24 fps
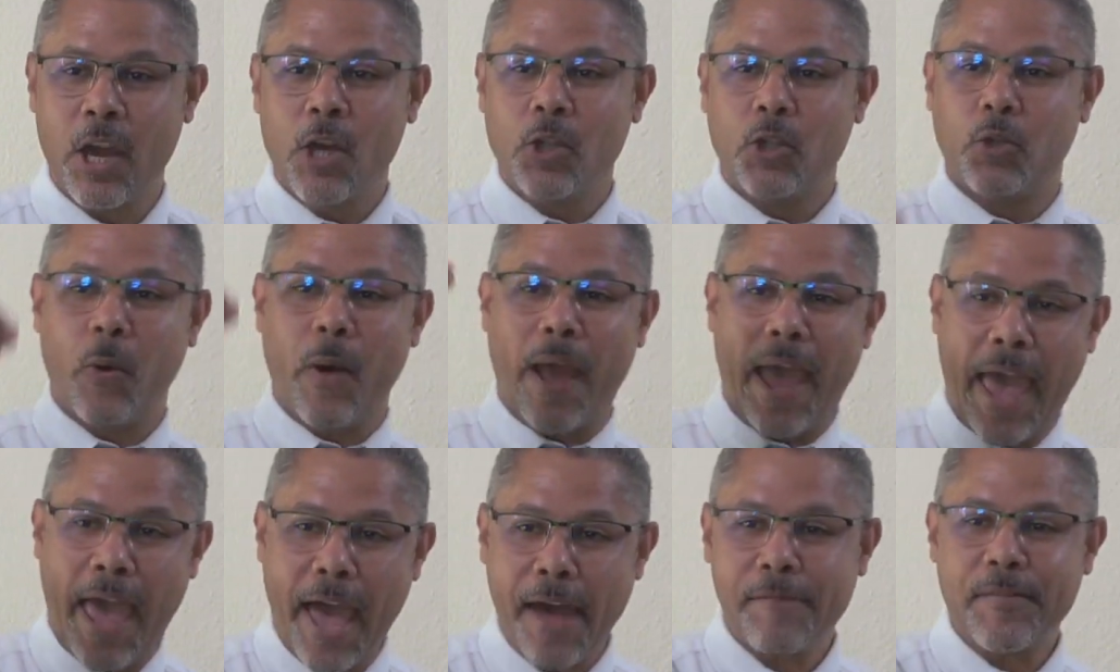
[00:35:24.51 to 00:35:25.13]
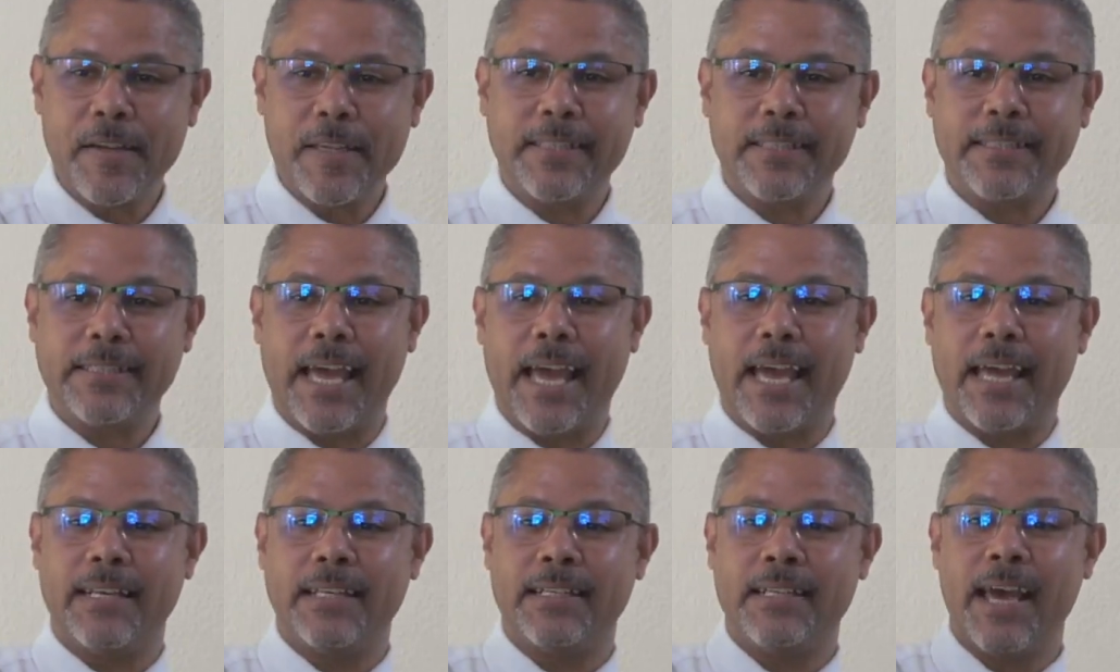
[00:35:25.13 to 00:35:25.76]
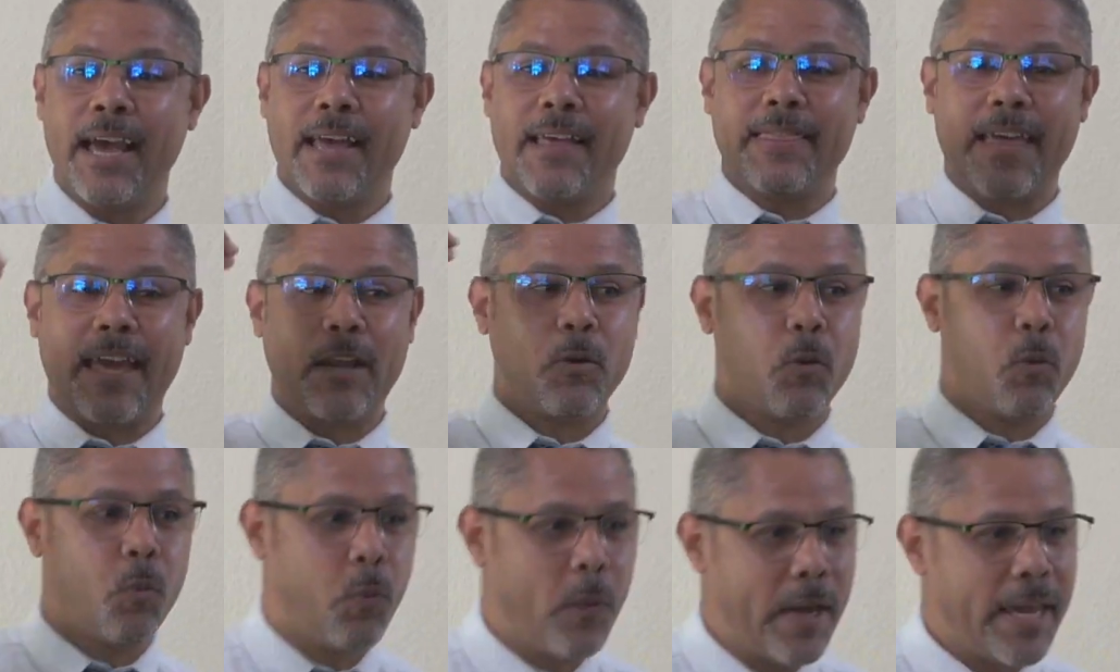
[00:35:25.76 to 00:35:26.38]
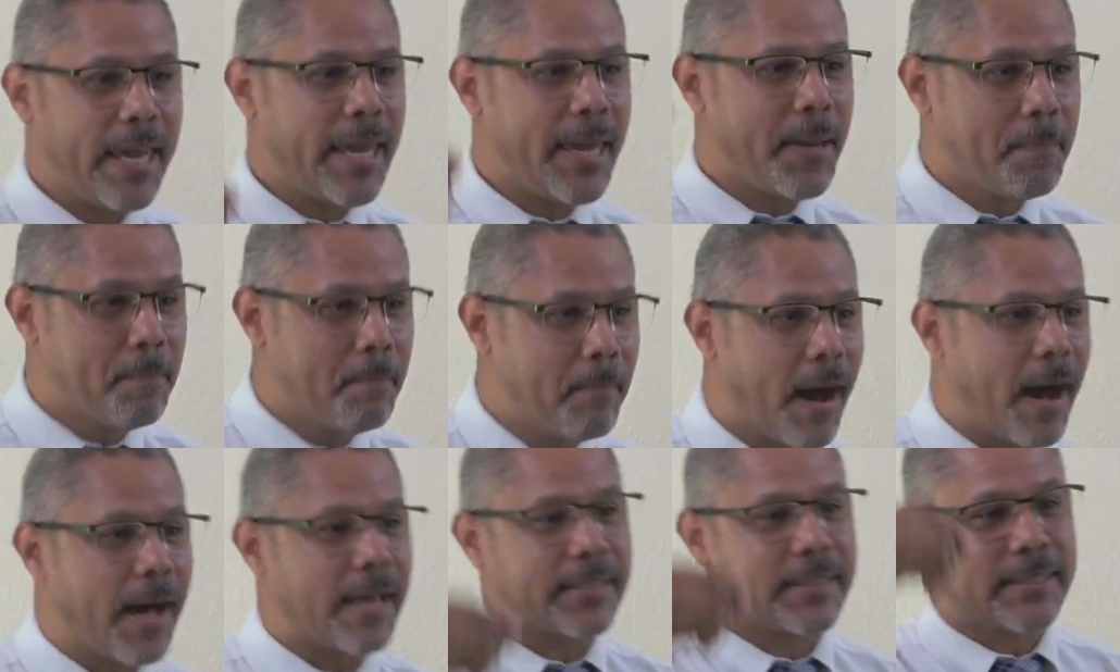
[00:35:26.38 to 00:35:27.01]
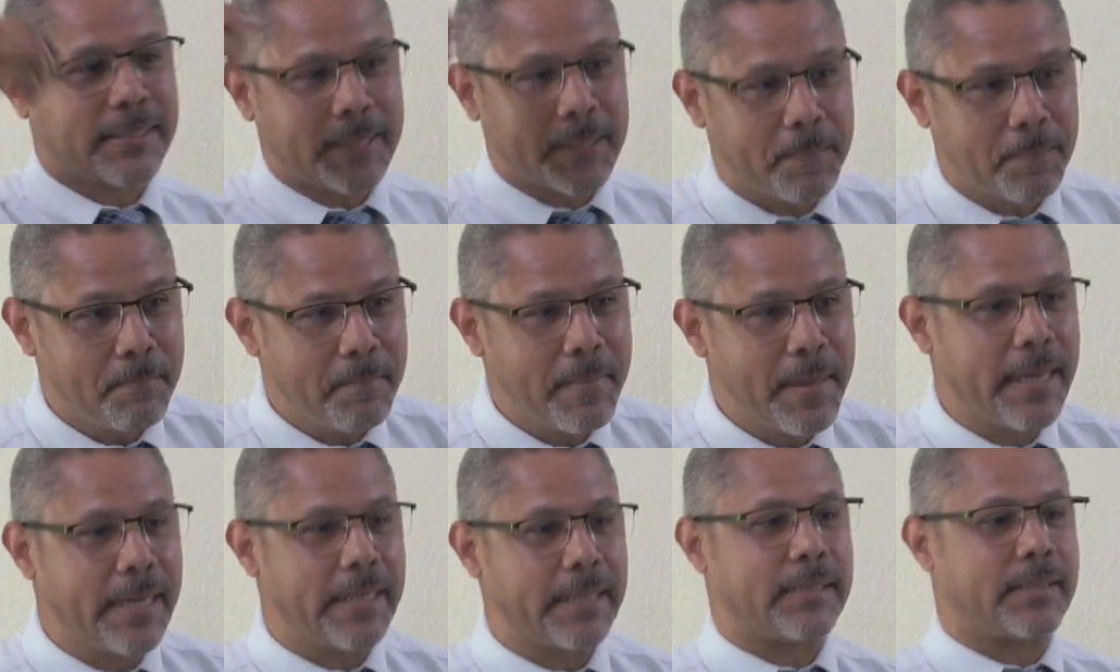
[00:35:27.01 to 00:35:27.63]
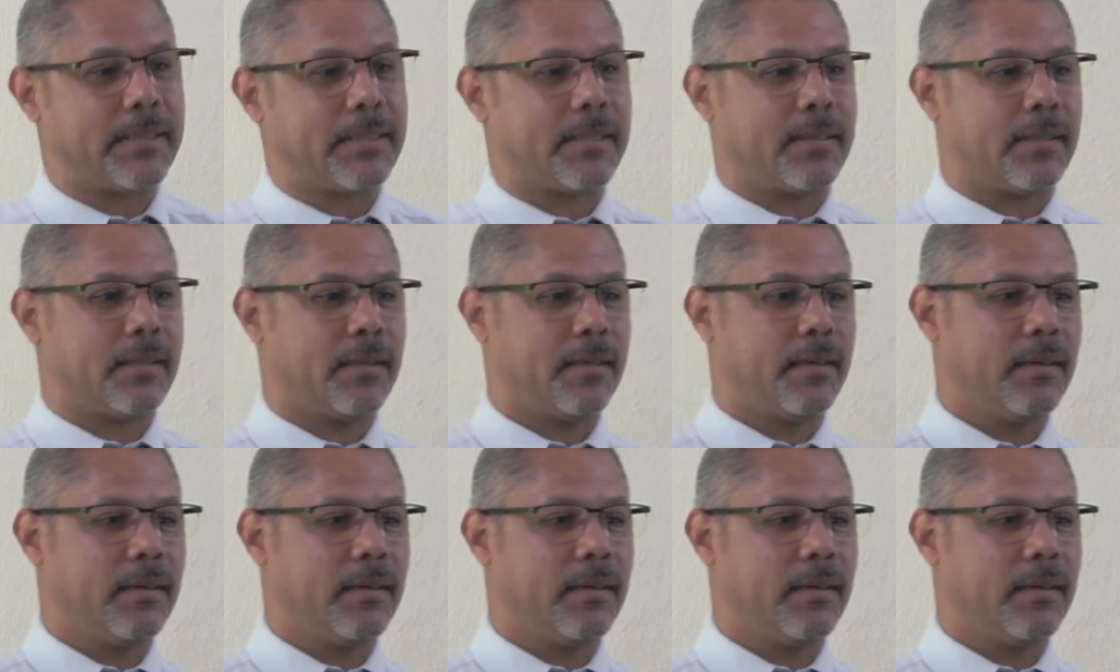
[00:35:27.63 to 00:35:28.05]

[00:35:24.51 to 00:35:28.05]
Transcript: to have a standard that we must meet.